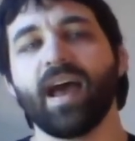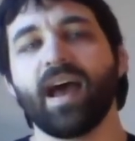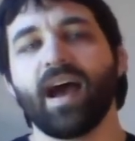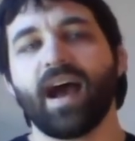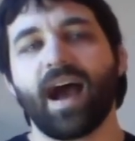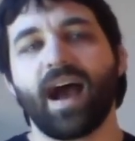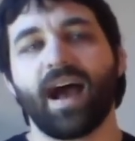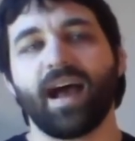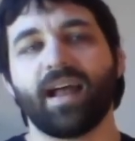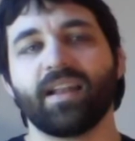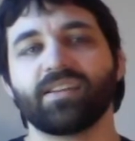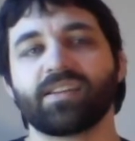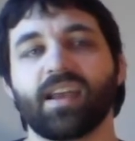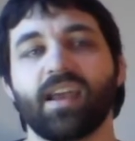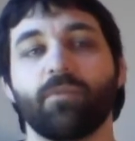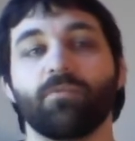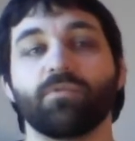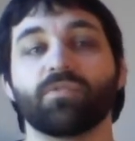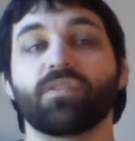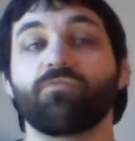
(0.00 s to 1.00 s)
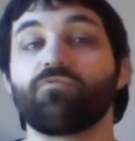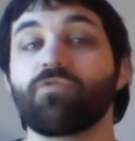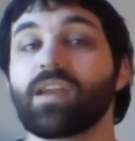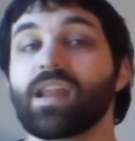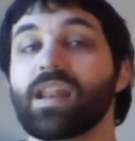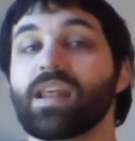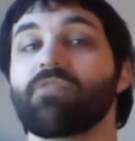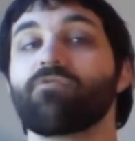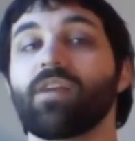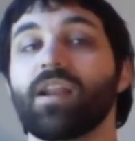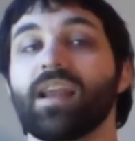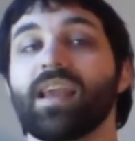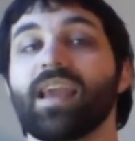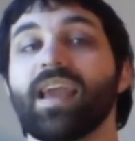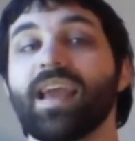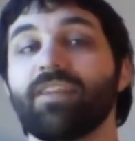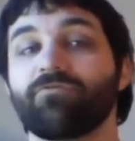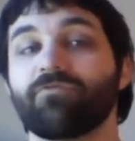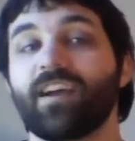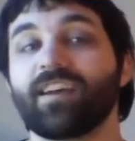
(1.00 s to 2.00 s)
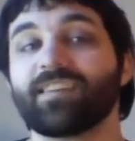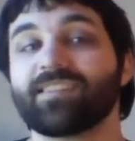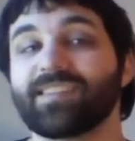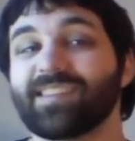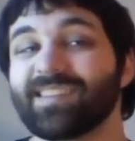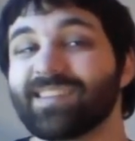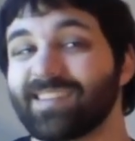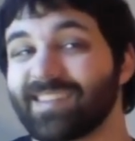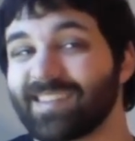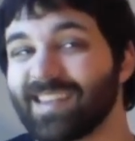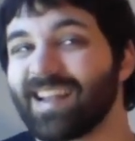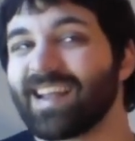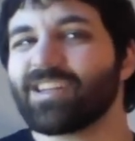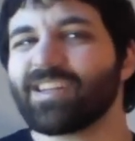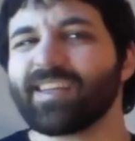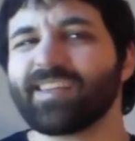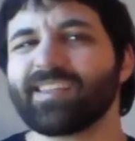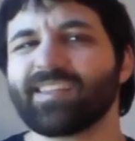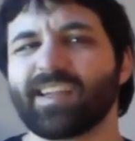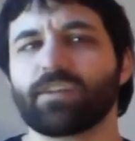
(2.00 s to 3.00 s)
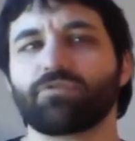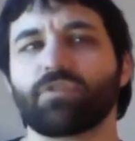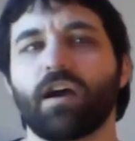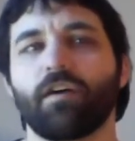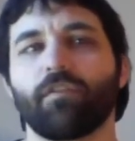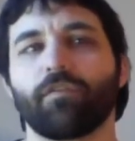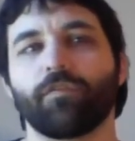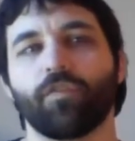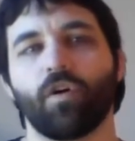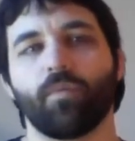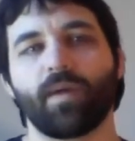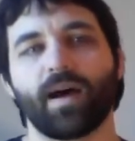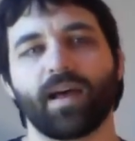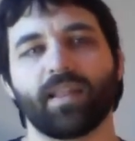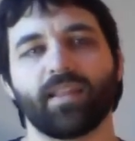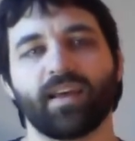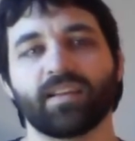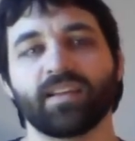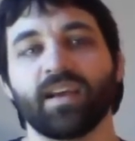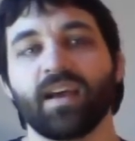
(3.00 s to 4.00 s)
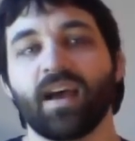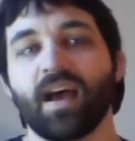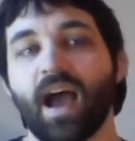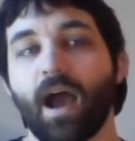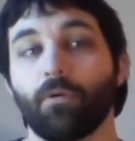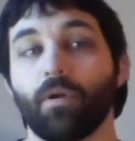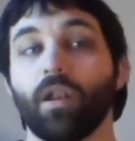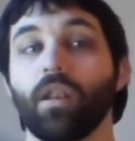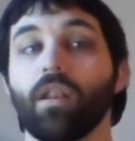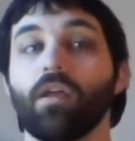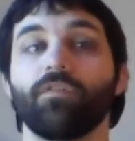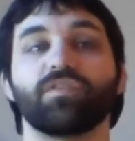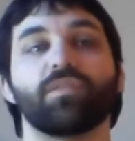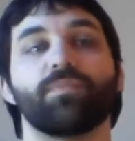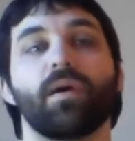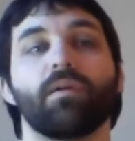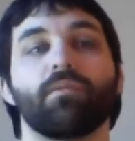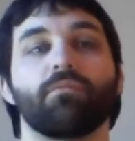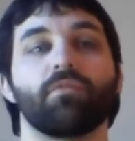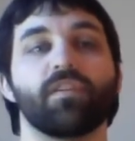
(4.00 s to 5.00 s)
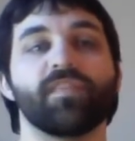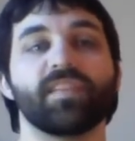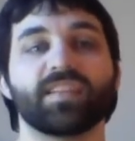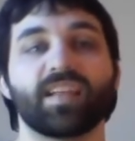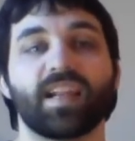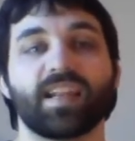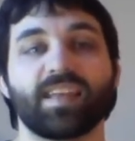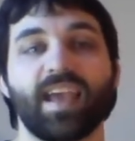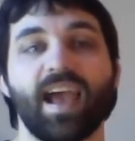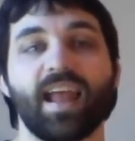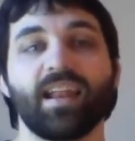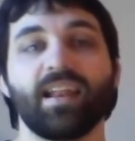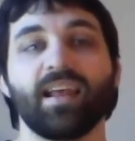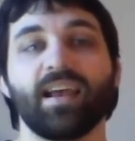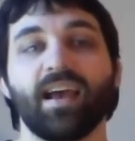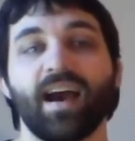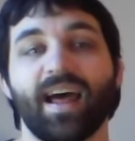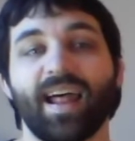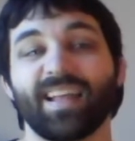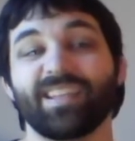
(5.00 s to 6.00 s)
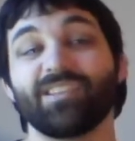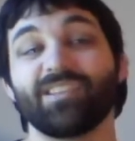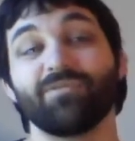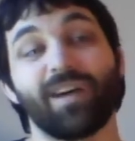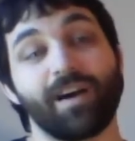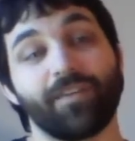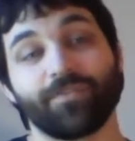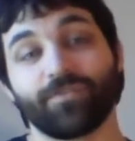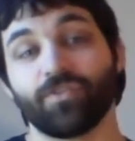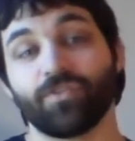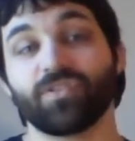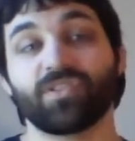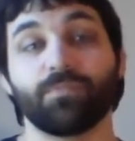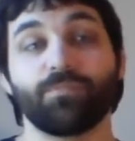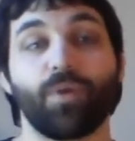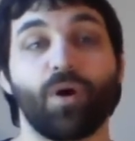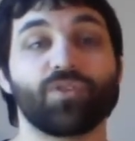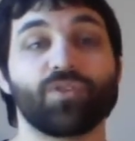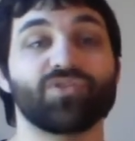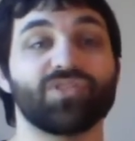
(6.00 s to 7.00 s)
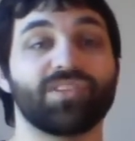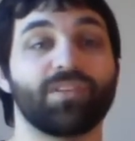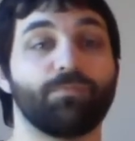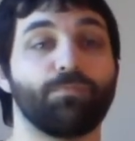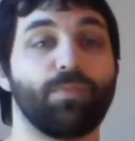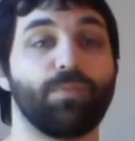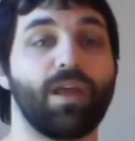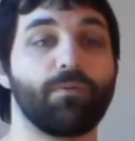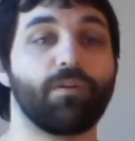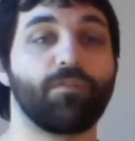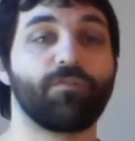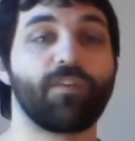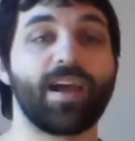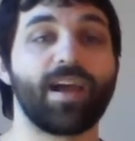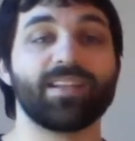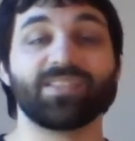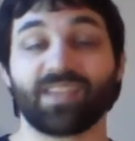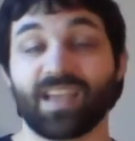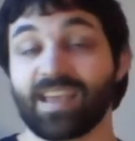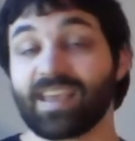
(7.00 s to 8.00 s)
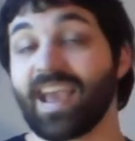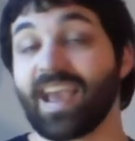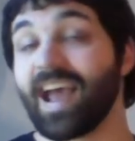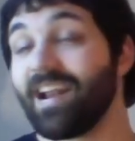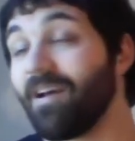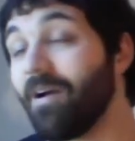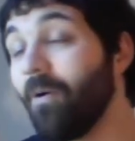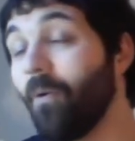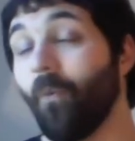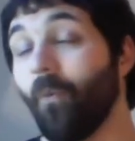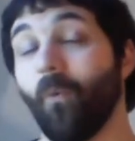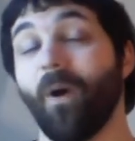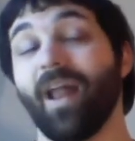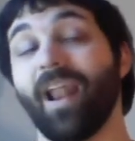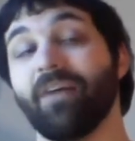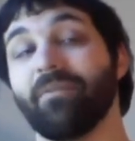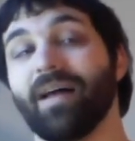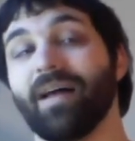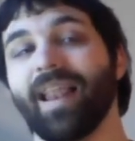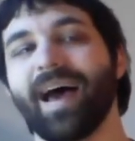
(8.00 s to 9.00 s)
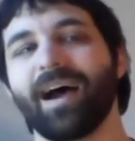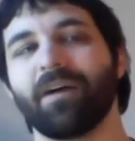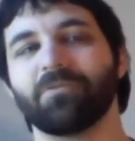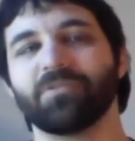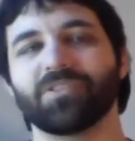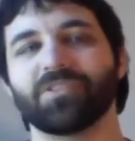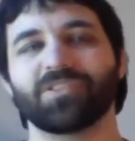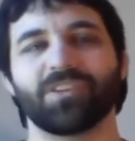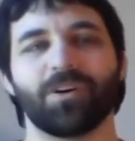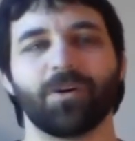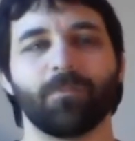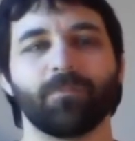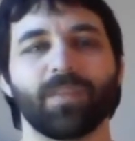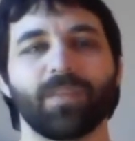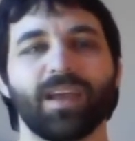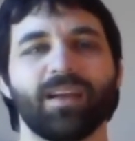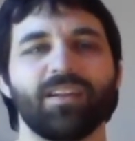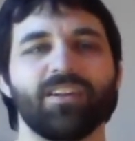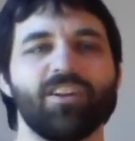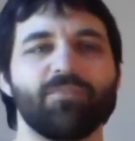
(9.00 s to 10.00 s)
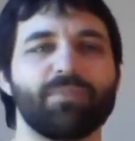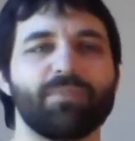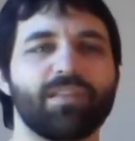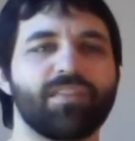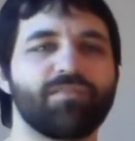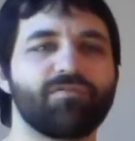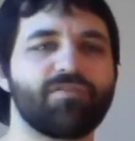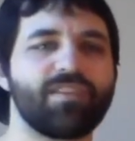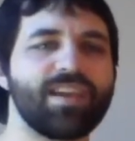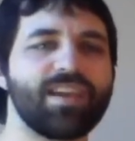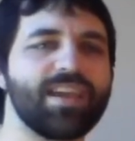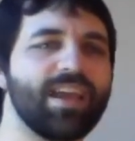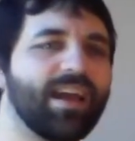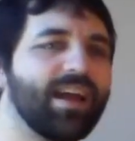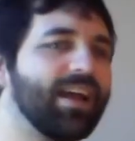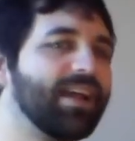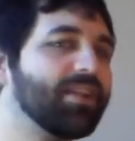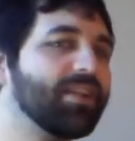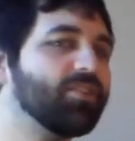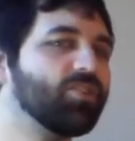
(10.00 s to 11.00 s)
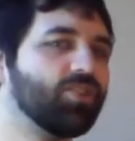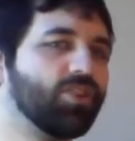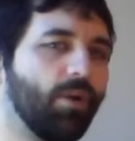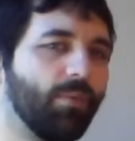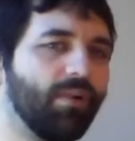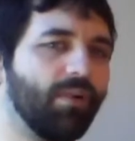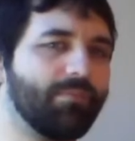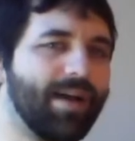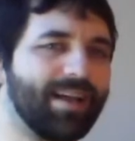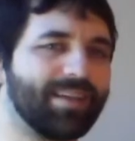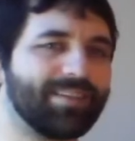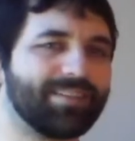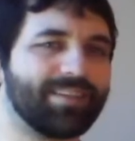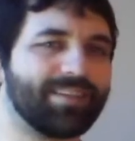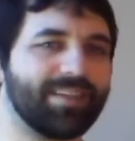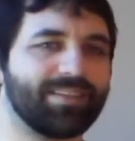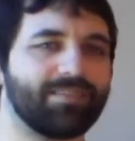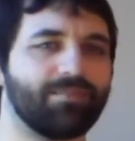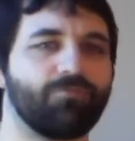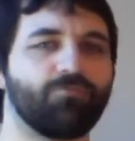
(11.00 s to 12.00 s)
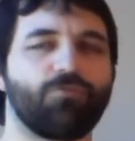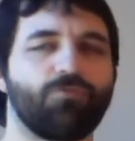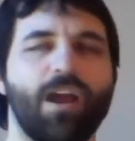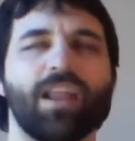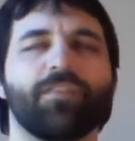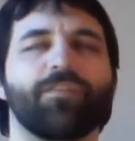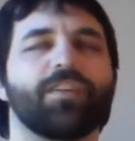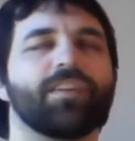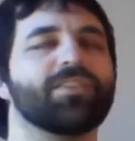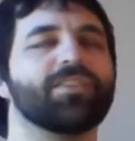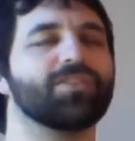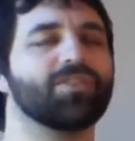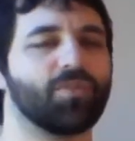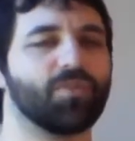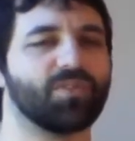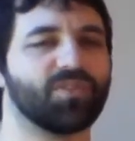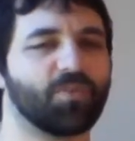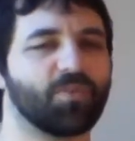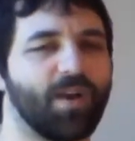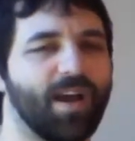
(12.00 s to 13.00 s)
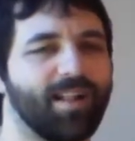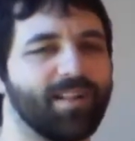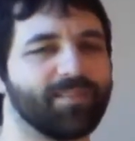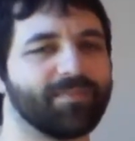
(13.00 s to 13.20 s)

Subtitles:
and it was a really, really interesting synergistic draft format that I would love to be able to revisit again. And I do have some boxes to play with friends again when I'm allowed. So number 3, Double Masters, rightfully so as well.